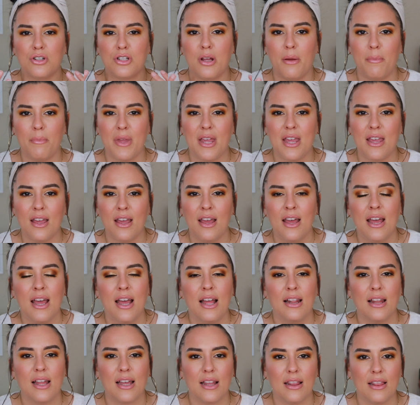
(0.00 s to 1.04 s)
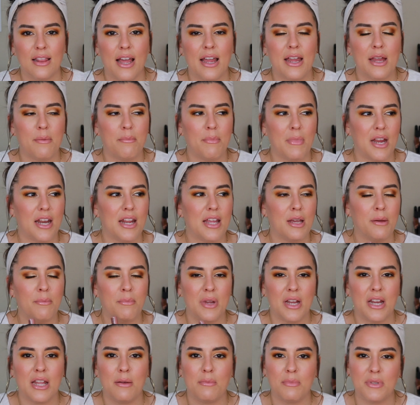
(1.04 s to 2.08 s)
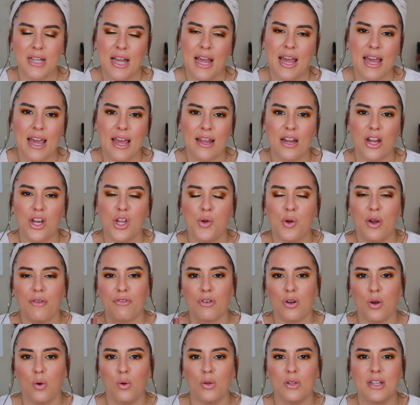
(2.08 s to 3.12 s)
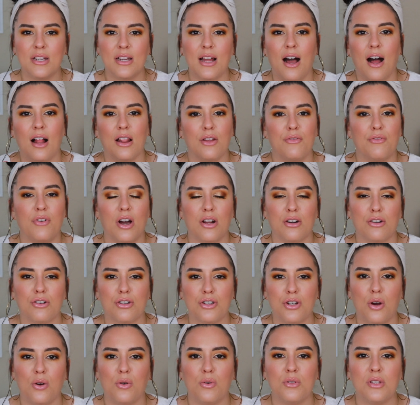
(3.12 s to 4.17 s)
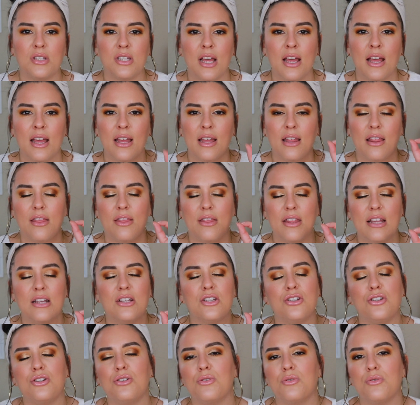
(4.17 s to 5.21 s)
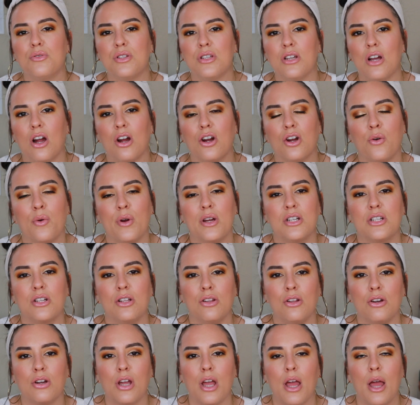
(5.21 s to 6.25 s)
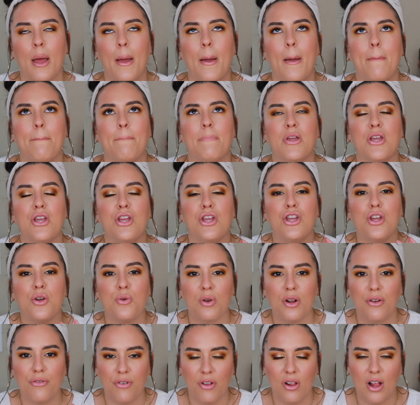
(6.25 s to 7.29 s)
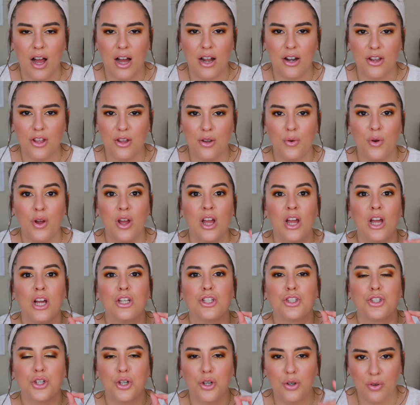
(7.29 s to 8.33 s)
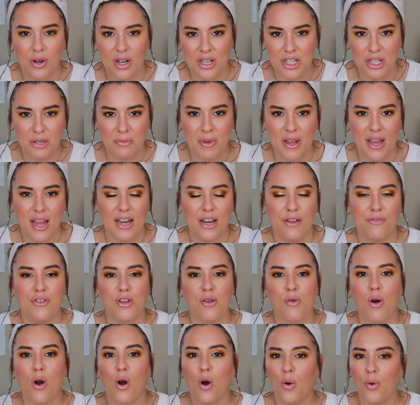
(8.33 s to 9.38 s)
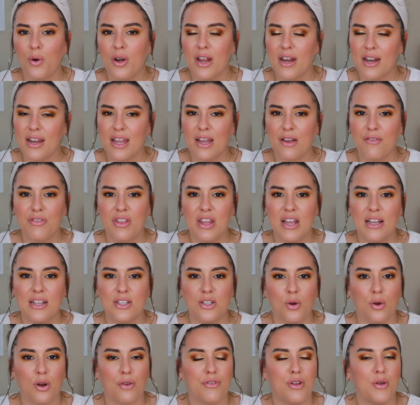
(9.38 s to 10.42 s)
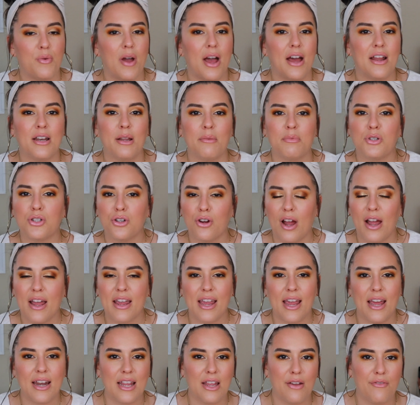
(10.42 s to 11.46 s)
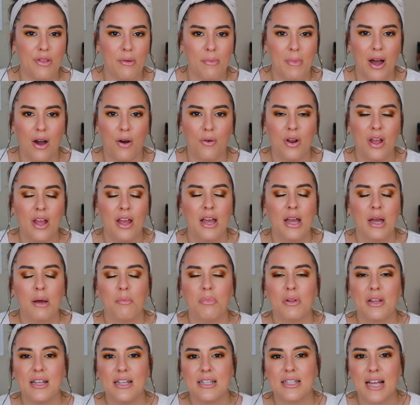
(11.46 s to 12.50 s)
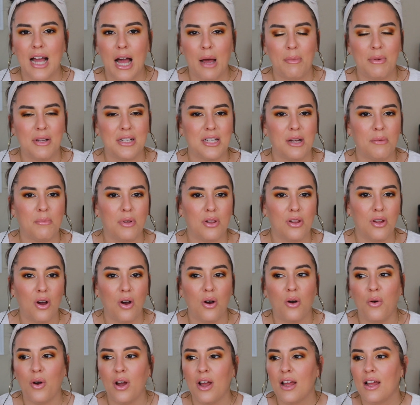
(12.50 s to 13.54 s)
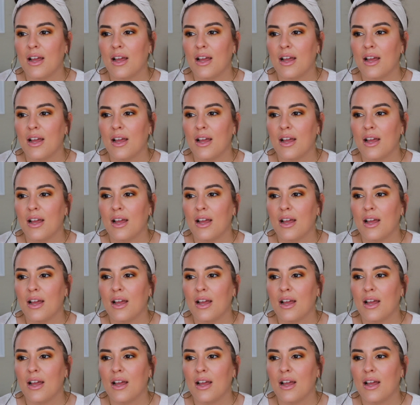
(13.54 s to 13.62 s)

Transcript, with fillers: to me, like light, medium, medium tan, and you have golden olive undertones, these nudes are going to look beautiful on you. Trust me. And if you own any of these or if you end up trying any of them out, please comment down below.